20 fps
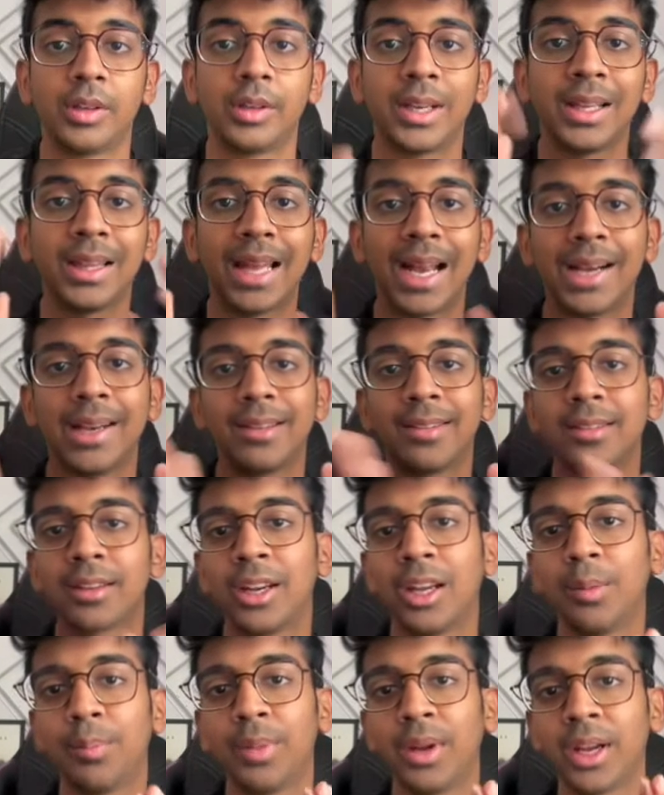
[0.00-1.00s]
Till that is
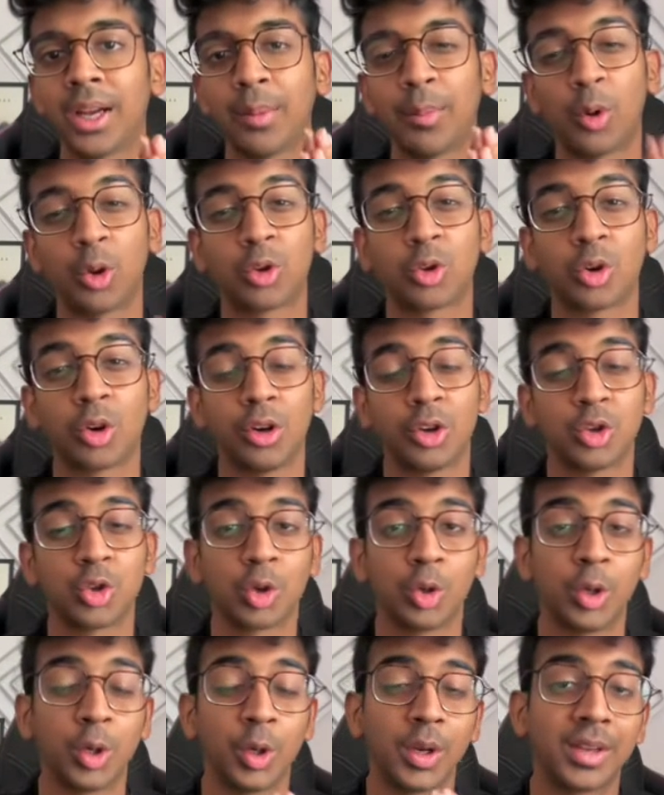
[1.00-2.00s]
scraping, I'm also going to
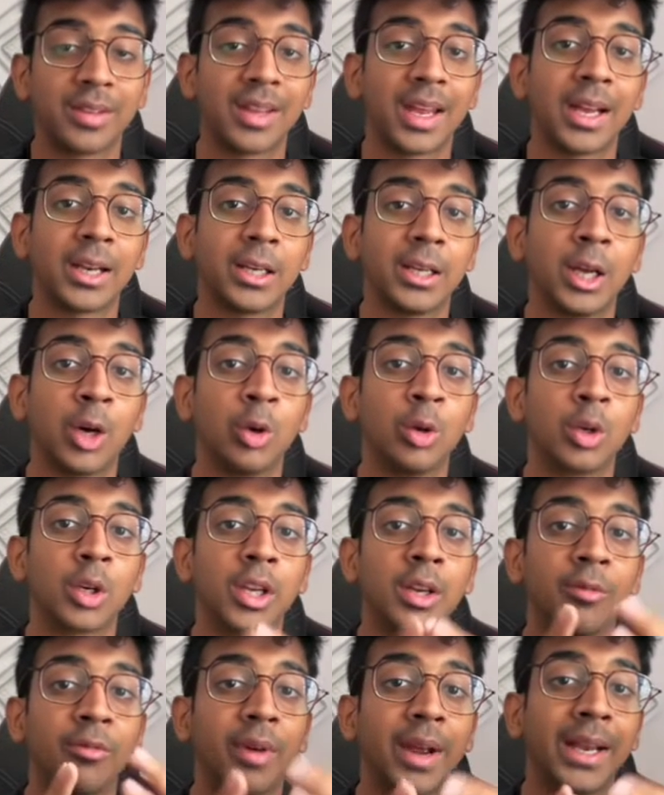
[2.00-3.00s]
show you exactly how you
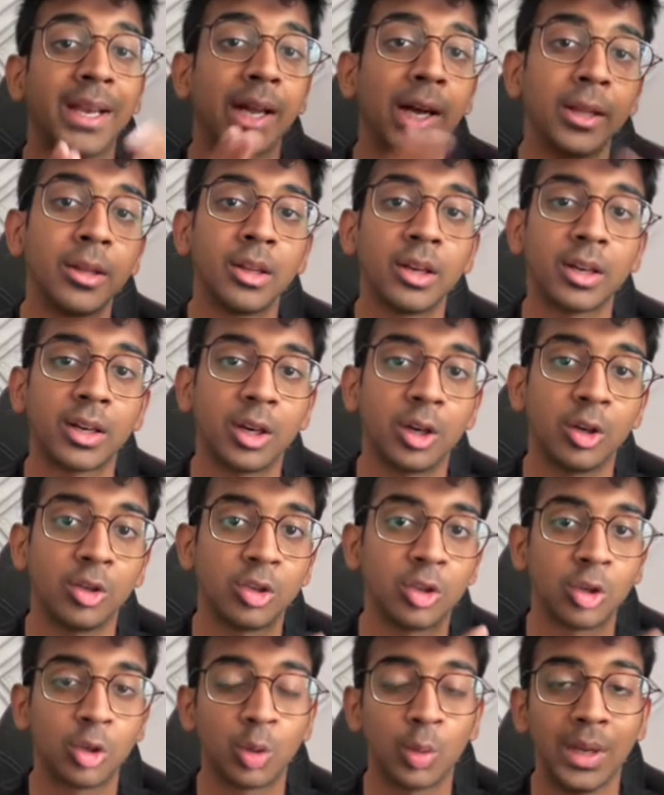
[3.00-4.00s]
can find other
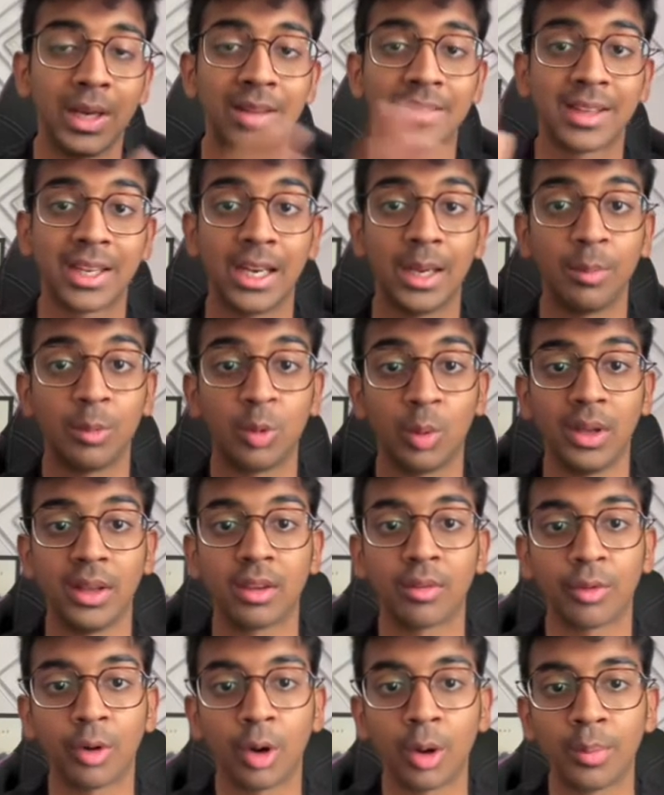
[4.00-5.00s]
accounts to tweet scrape
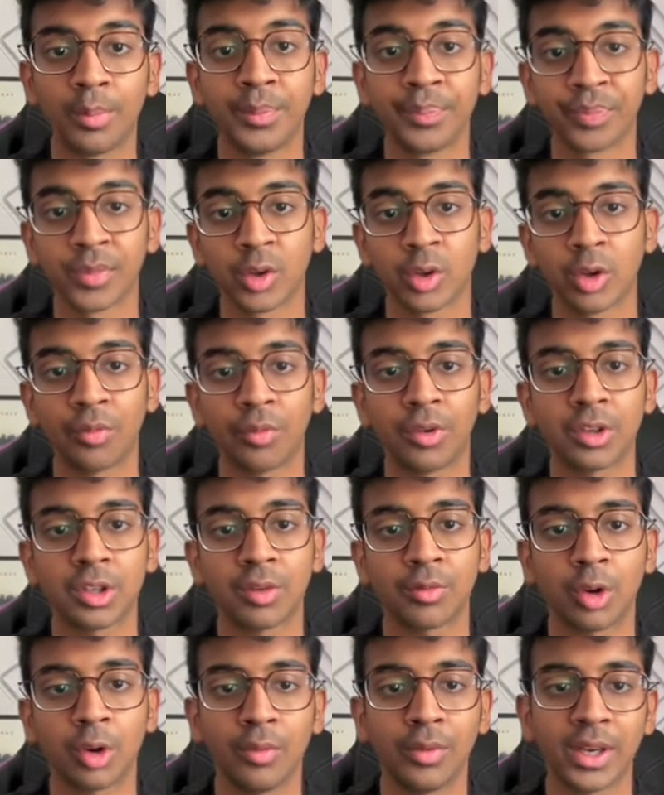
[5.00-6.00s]
tweets from. So first
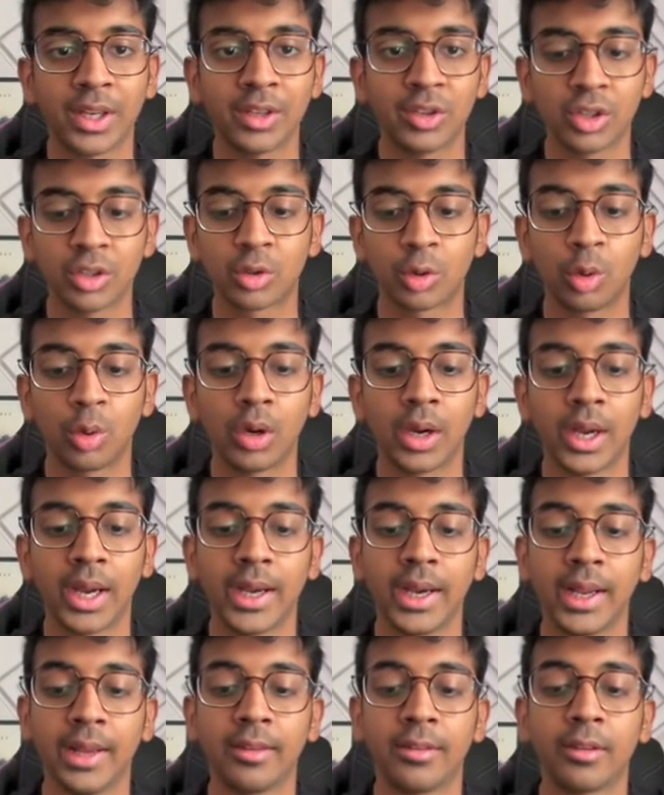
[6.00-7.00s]
of all, we can just go ahead
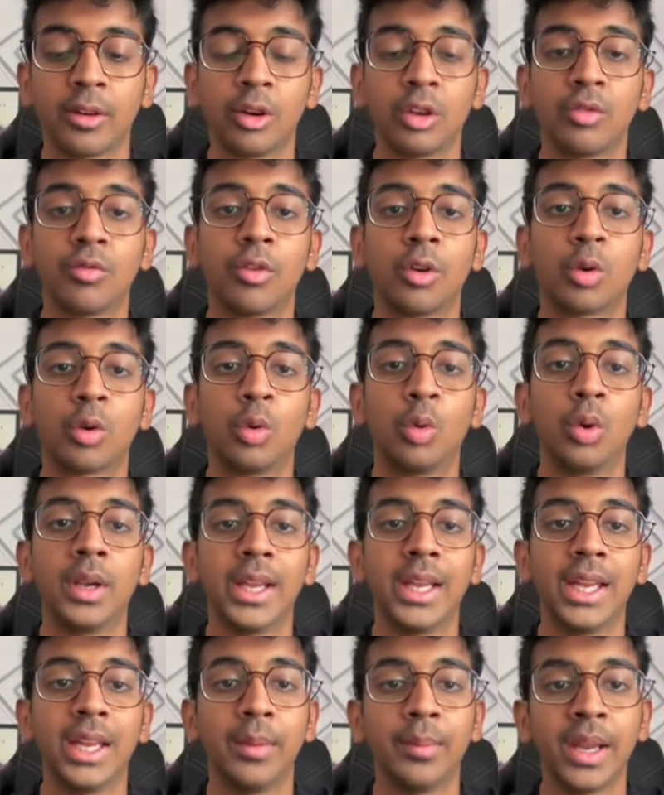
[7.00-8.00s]
and search for cold
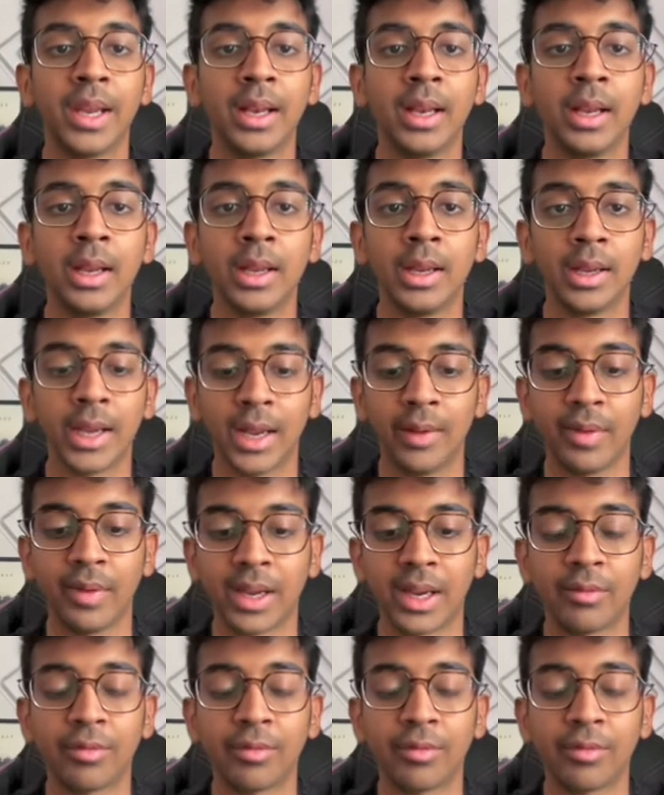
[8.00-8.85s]
email and we can